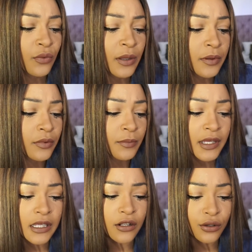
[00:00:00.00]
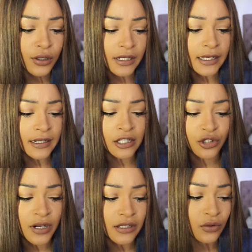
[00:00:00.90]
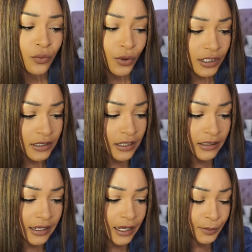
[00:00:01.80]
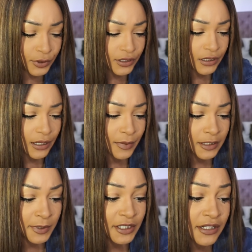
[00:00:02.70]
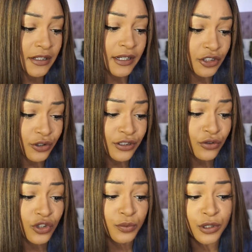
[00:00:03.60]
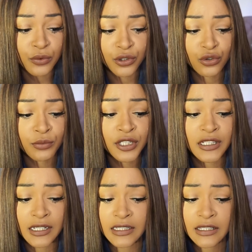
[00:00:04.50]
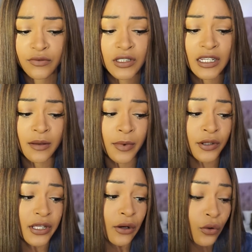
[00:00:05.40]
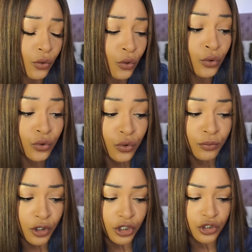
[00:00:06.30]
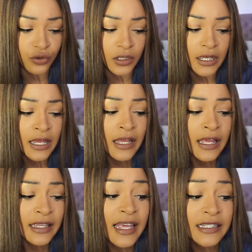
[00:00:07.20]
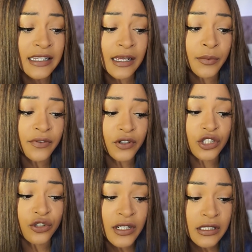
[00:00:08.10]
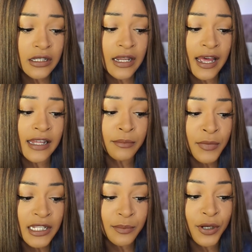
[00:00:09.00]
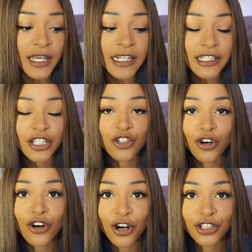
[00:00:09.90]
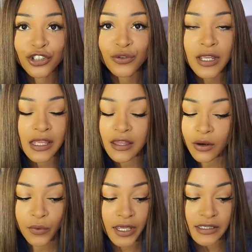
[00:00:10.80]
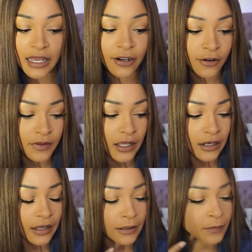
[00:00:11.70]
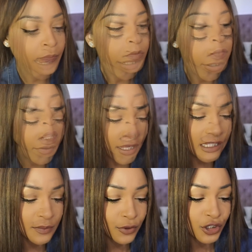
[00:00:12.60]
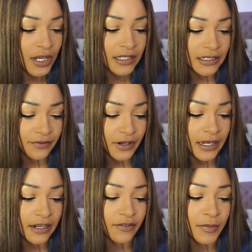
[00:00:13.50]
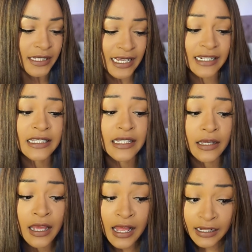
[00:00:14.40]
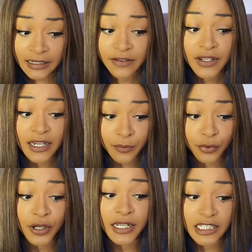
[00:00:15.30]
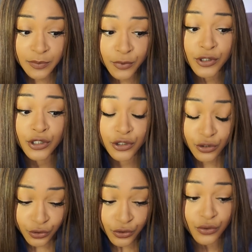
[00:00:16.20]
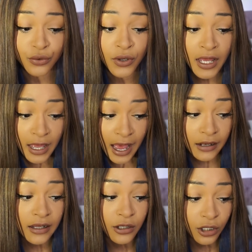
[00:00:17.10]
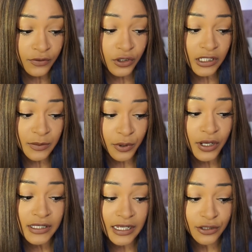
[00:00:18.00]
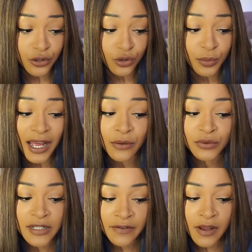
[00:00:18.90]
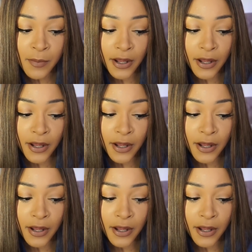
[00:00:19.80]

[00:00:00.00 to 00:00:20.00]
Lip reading: the way people make it look like Nigeria is the worst thing that happened to them, especially the Nigerians who speak with so much negativity about their own home country. Yes, it can be frustrating, I admit, but it is your country either ways. I love that line. I love the exposure and the different kind of mentality living abroad exposes you to, and I'd love to experience that too, but I will never